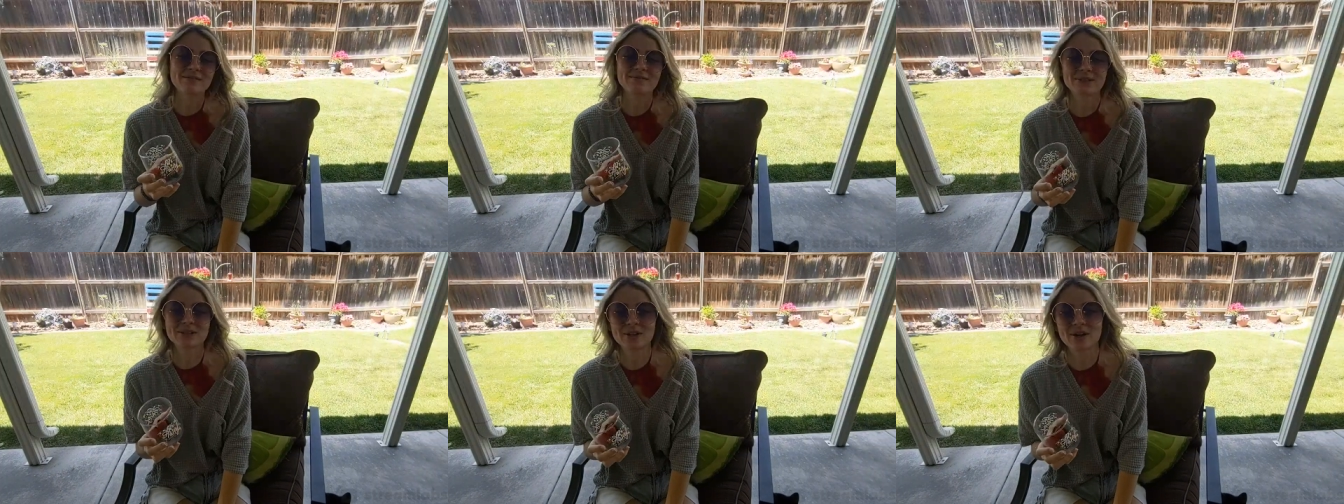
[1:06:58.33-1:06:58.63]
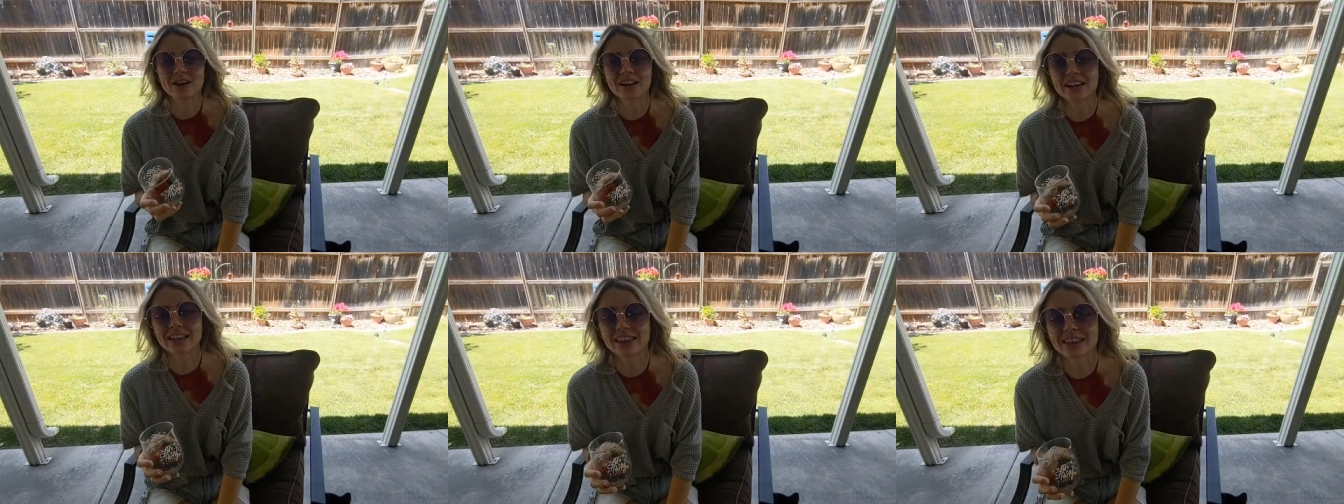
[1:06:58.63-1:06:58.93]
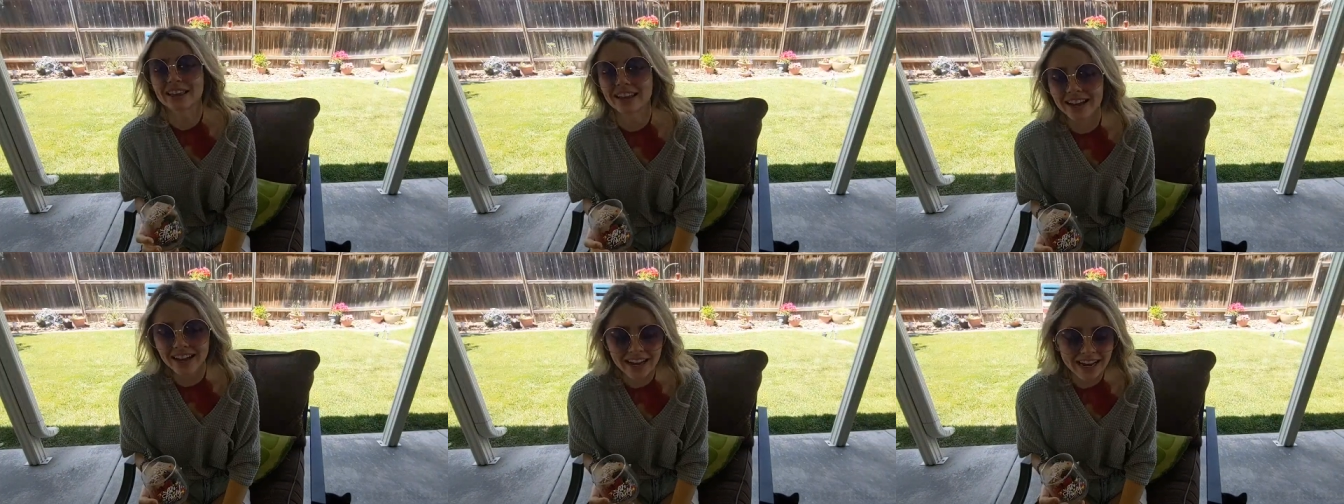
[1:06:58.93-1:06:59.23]
I'm
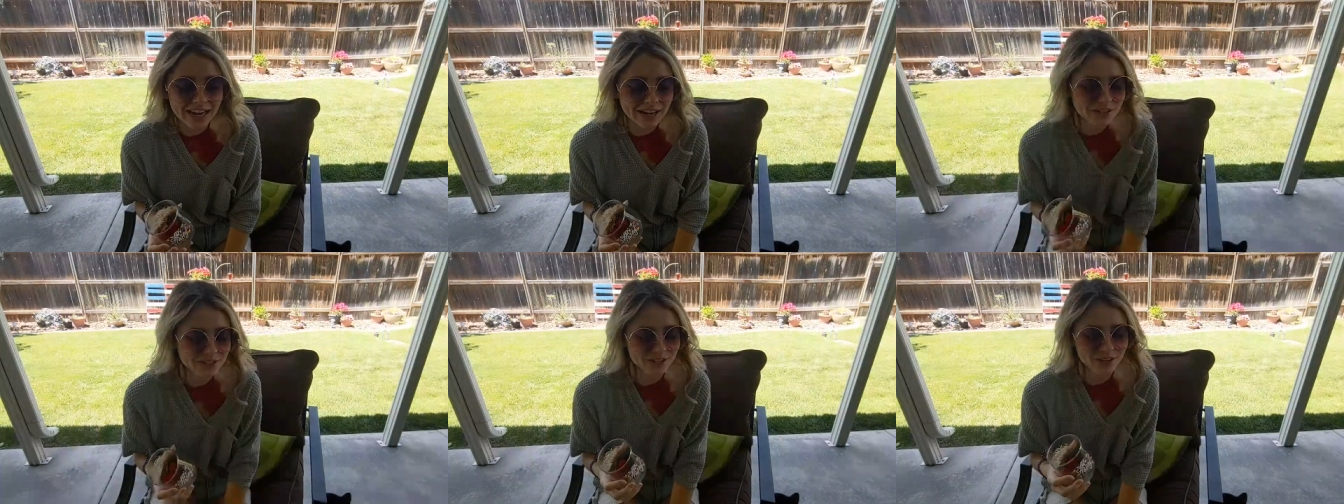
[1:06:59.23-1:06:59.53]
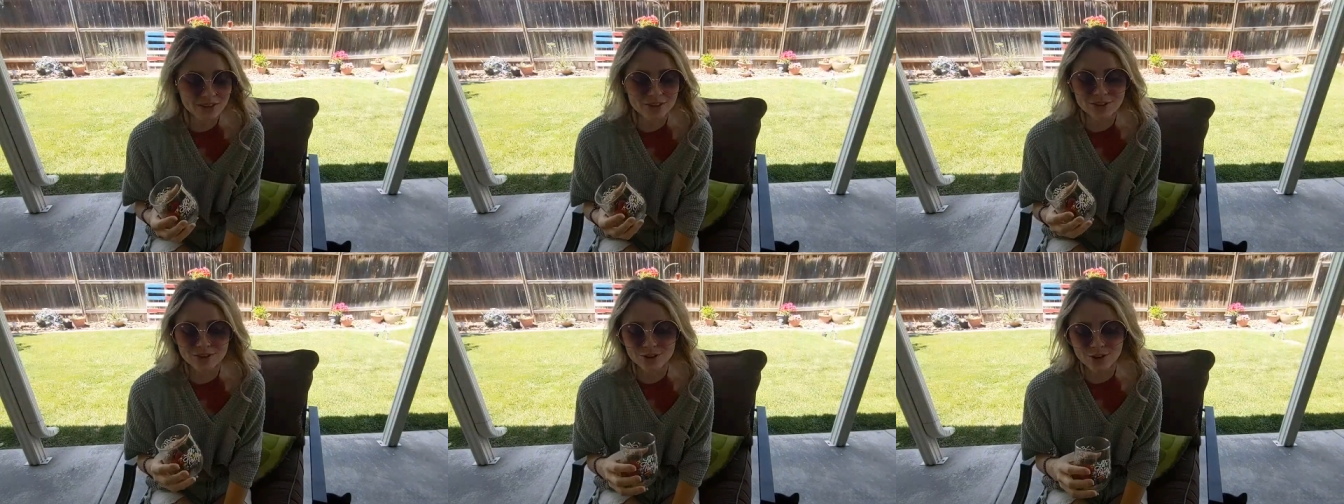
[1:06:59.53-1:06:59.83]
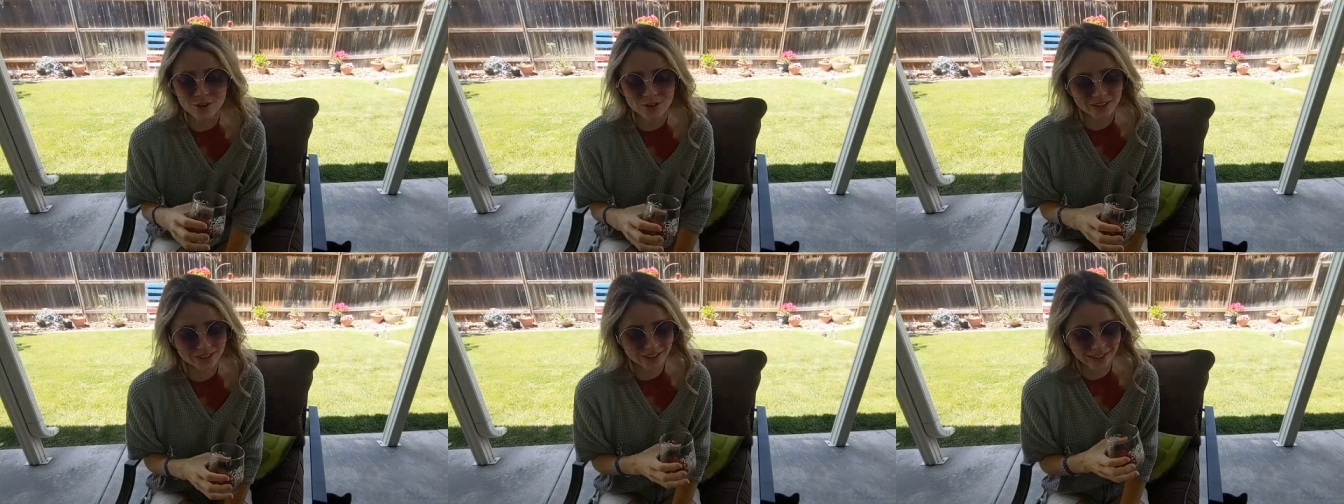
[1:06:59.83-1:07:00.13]
sorry. I saw the
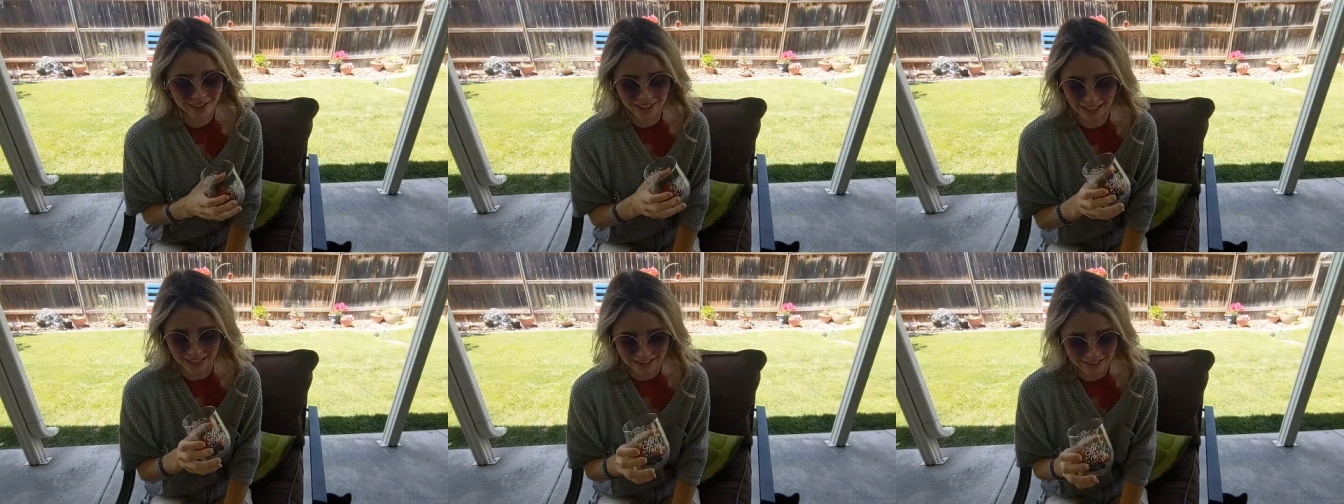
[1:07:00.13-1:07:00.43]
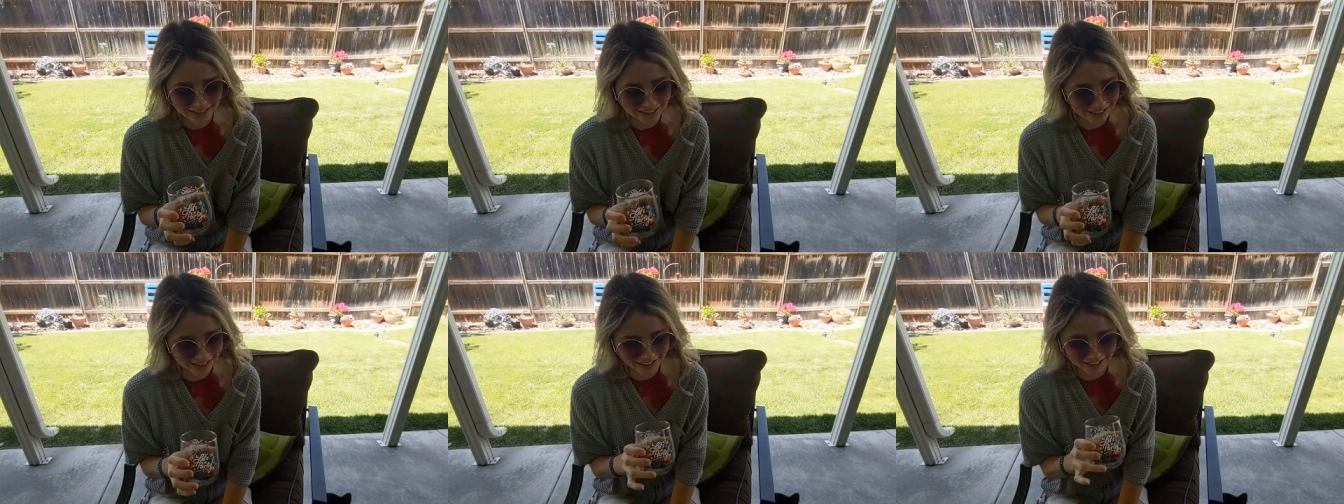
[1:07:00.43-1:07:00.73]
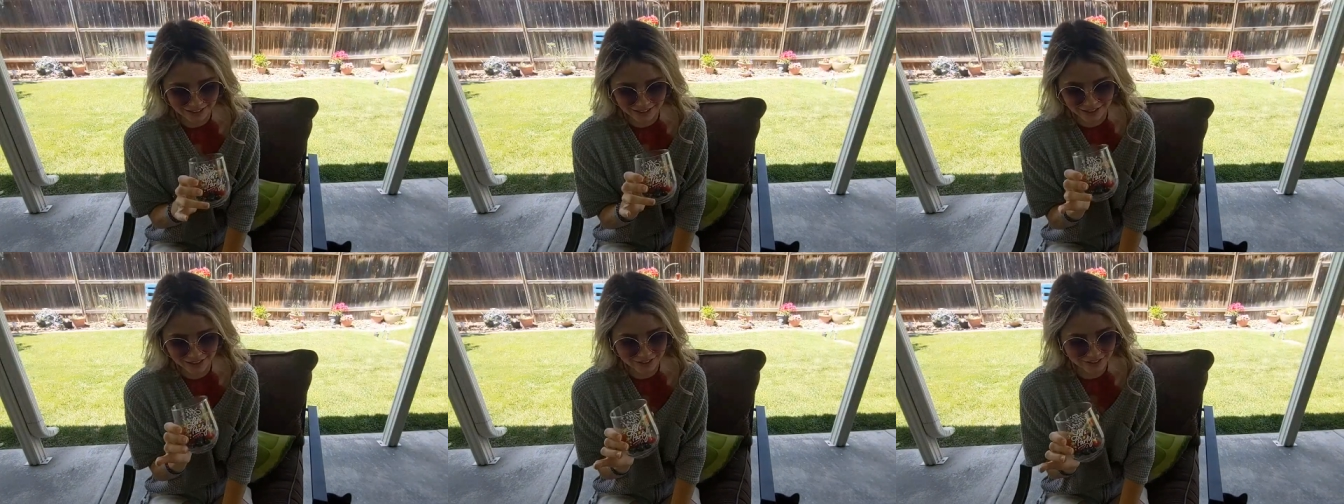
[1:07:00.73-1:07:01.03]
joke and I had to. I
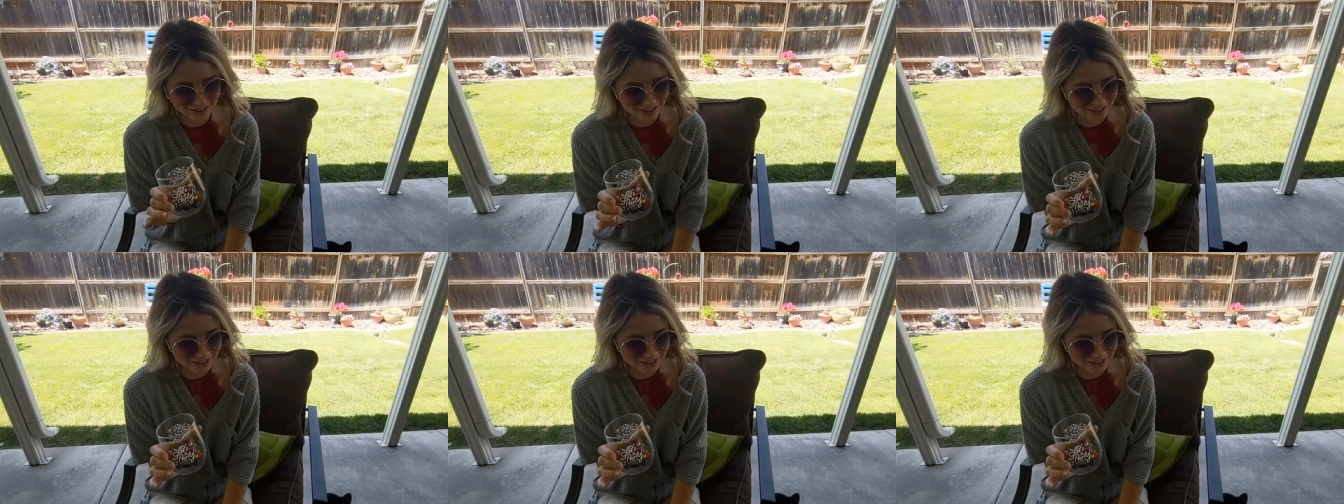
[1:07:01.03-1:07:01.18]
had to